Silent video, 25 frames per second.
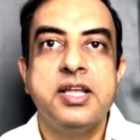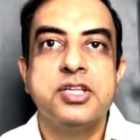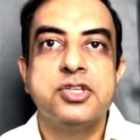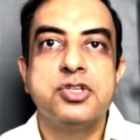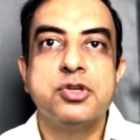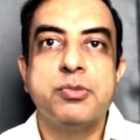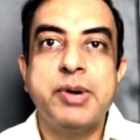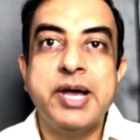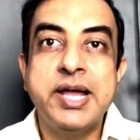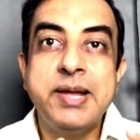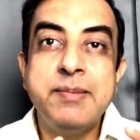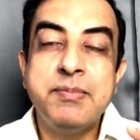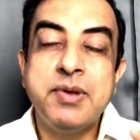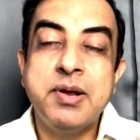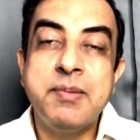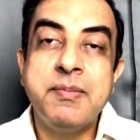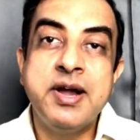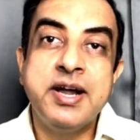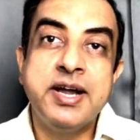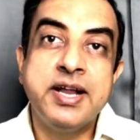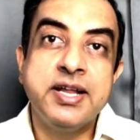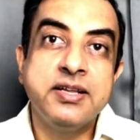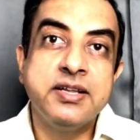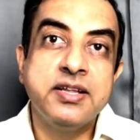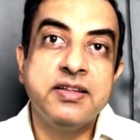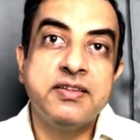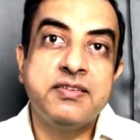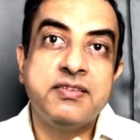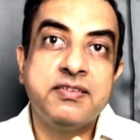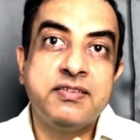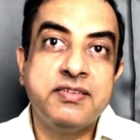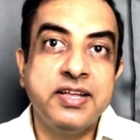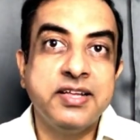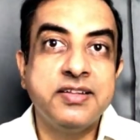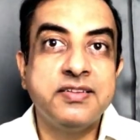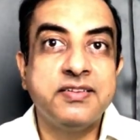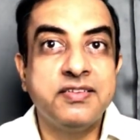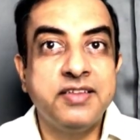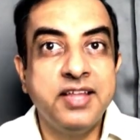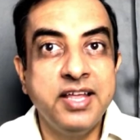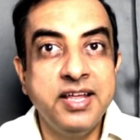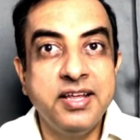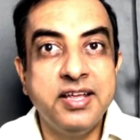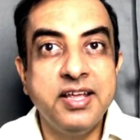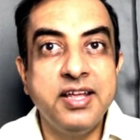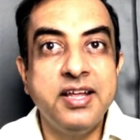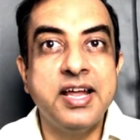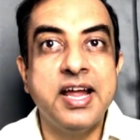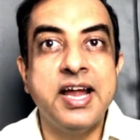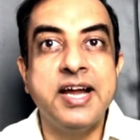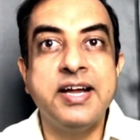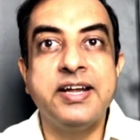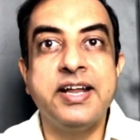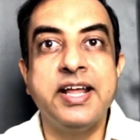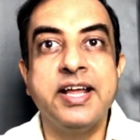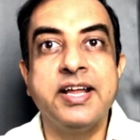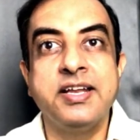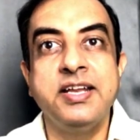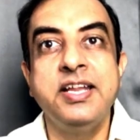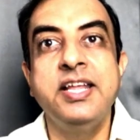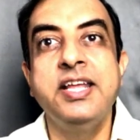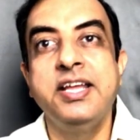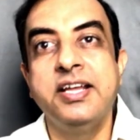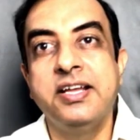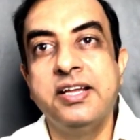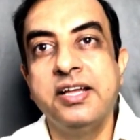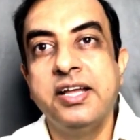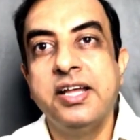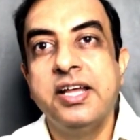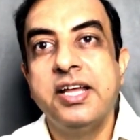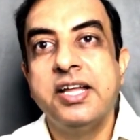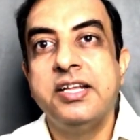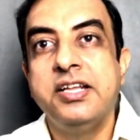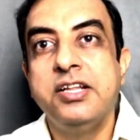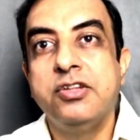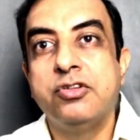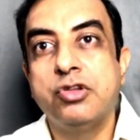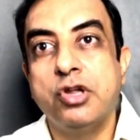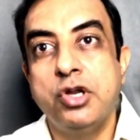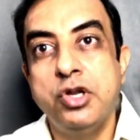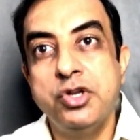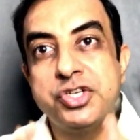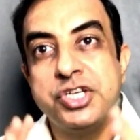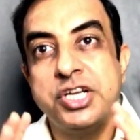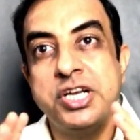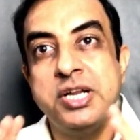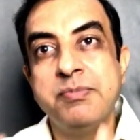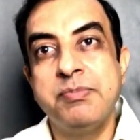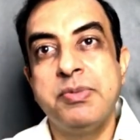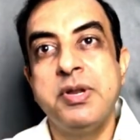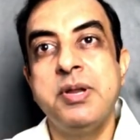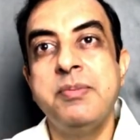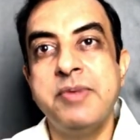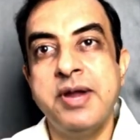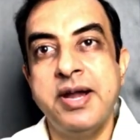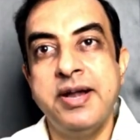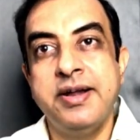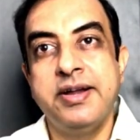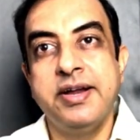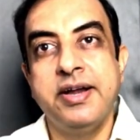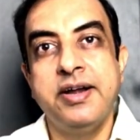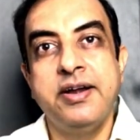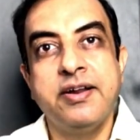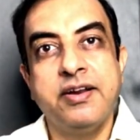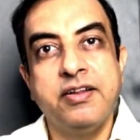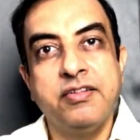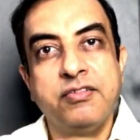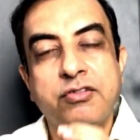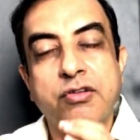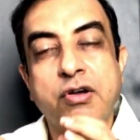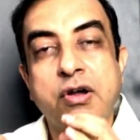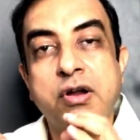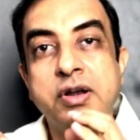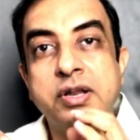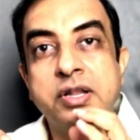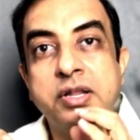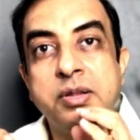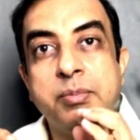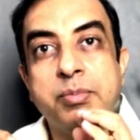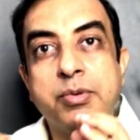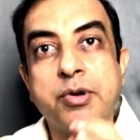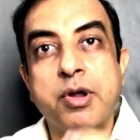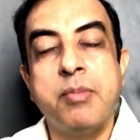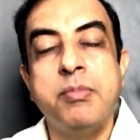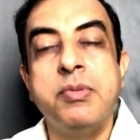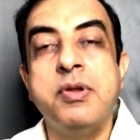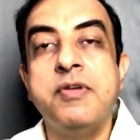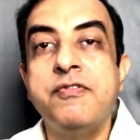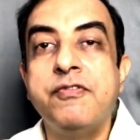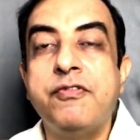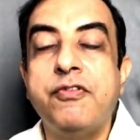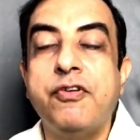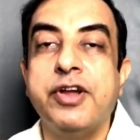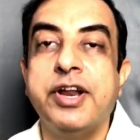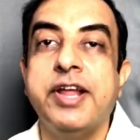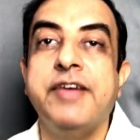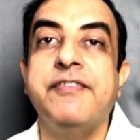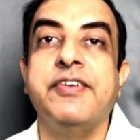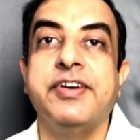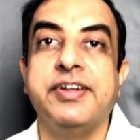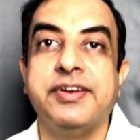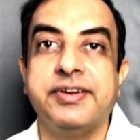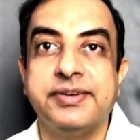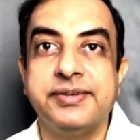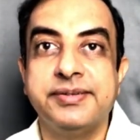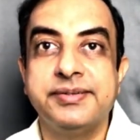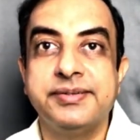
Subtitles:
So by implementing this 6 thinking hat technique, the solution implemented resolved the problem forever.